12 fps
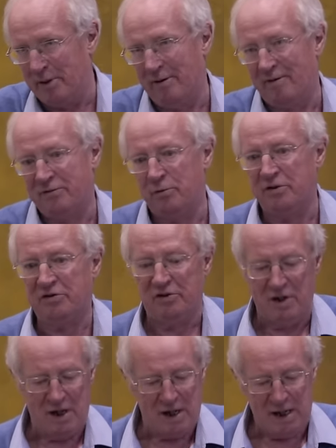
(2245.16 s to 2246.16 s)
up here afterwards,
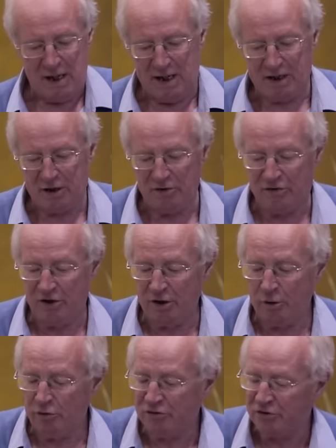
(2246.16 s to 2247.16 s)
it
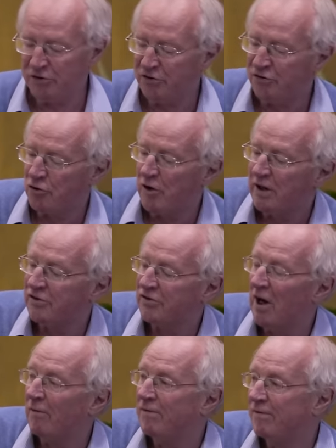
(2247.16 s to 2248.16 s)
continues to destroy
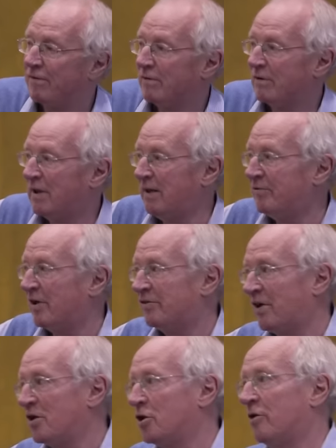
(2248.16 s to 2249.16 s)
itself even
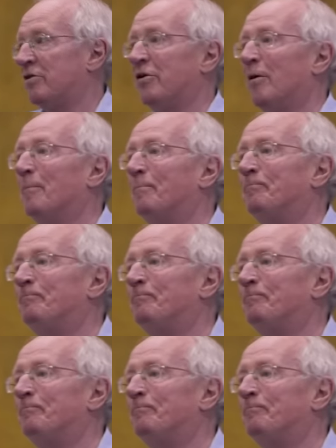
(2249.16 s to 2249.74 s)
as I show it to you.